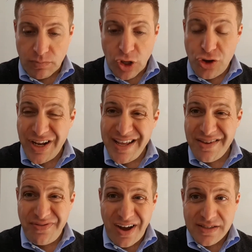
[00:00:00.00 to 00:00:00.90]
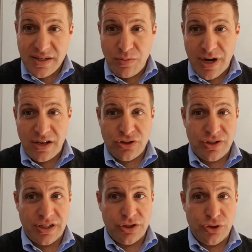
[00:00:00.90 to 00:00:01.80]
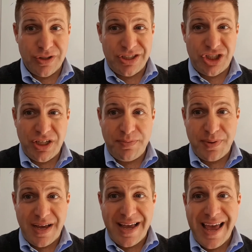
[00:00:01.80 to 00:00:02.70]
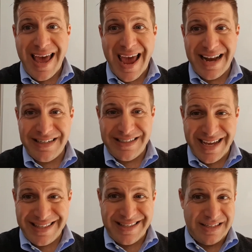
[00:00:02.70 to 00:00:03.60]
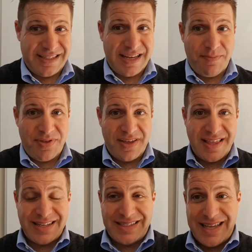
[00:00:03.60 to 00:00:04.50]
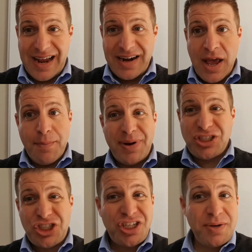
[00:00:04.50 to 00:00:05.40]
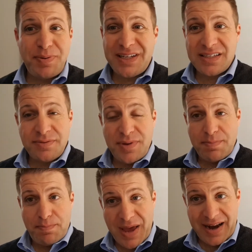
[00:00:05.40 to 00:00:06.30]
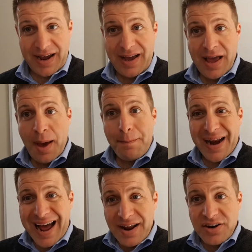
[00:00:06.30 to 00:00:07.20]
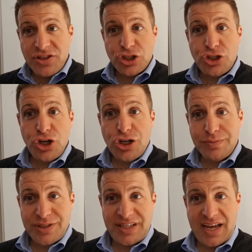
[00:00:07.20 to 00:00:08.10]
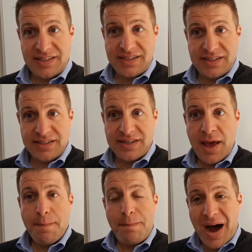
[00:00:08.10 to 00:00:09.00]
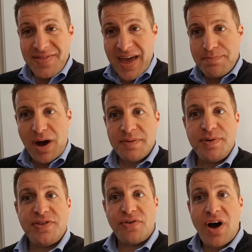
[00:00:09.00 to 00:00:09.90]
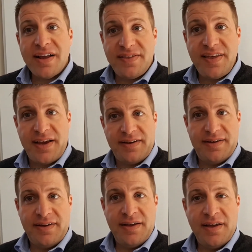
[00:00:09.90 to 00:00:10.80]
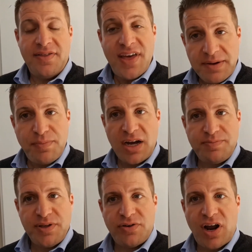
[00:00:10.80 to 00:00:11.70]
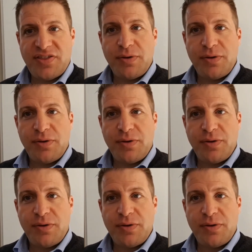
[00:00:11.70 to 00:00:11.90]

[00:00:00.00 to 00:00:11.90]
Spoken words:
you can either find someone else who can do it cheaper and get the something that's done, but cheaper doesn't mean better, but under the circumstances, that might be the right thing. That might be the right